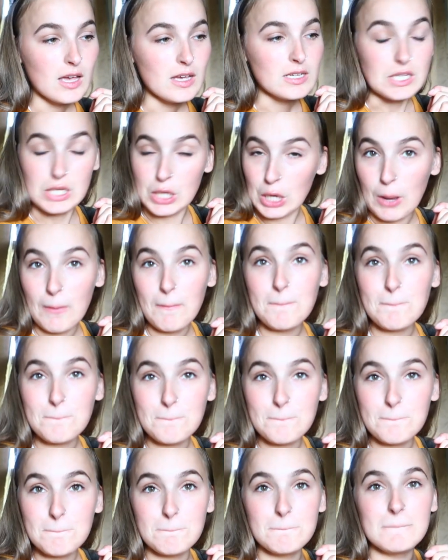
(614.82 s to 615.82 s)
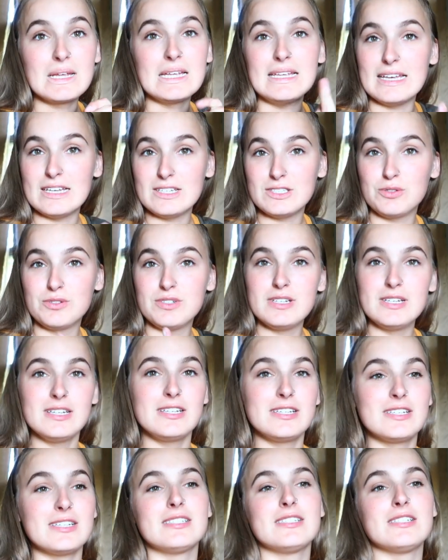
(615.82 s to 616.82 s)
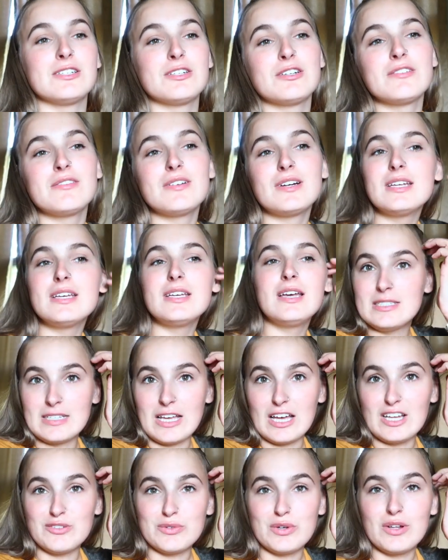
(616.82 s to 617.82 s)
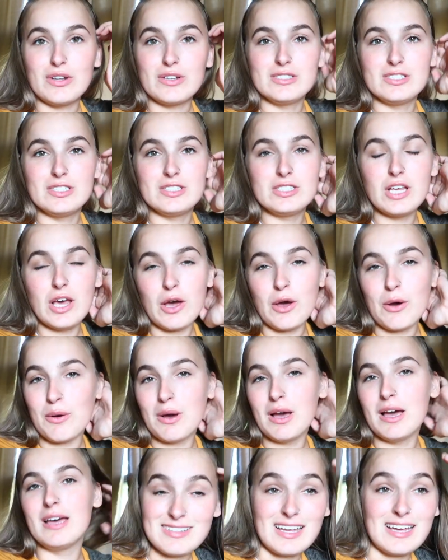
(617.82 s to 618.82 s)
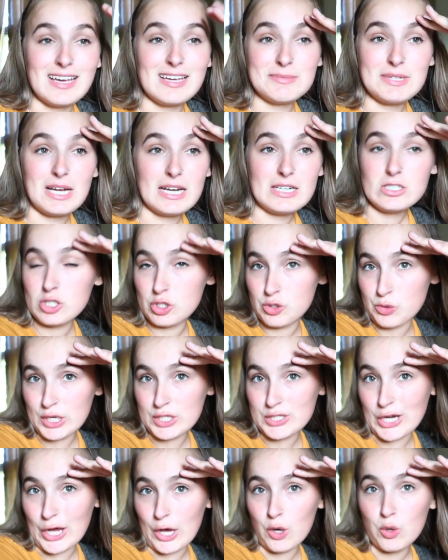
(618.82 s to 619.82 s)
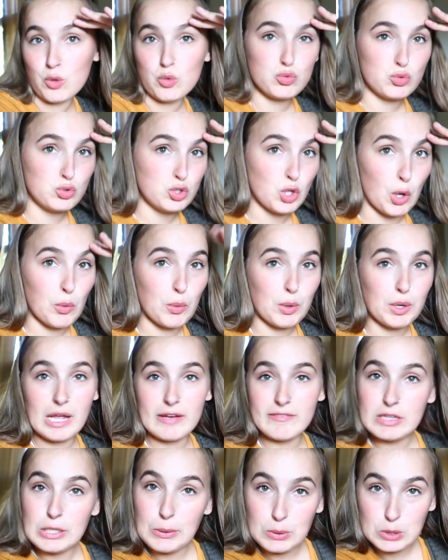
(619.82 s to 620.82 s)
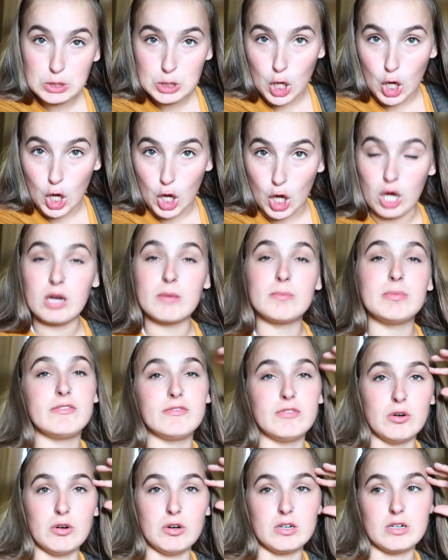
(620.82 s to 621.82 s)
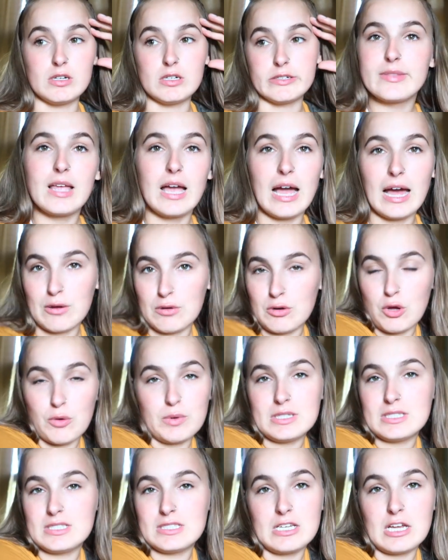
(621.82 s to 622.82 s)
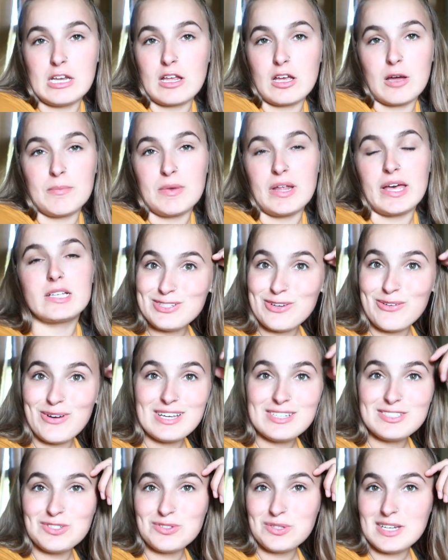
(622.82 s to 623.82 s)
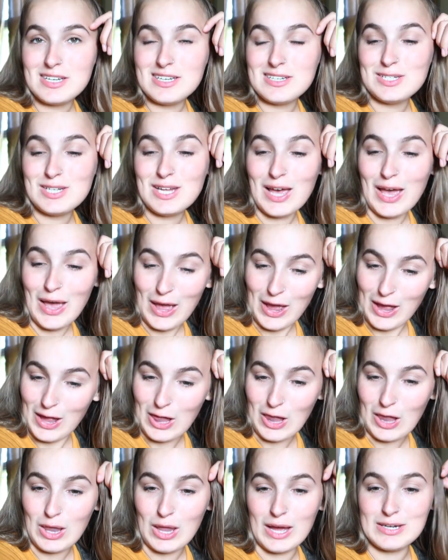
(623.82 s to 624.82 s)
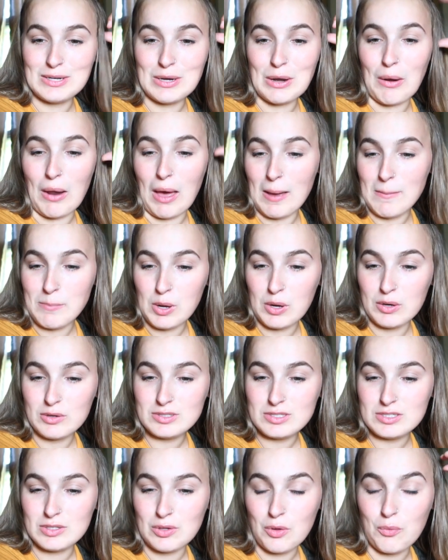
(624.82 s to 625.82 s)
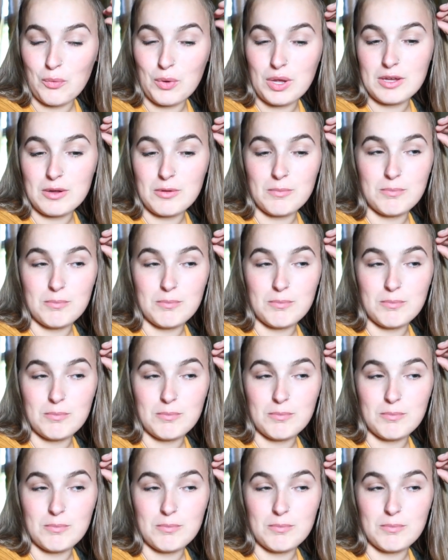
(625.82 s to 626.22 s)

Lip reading: Yup. Yes, you did, because they're already scheduled. So I'm kind of stressed out. So we're gonna have a little talk before, I don't know what's gonna come next. So as you can tell, I did not post the week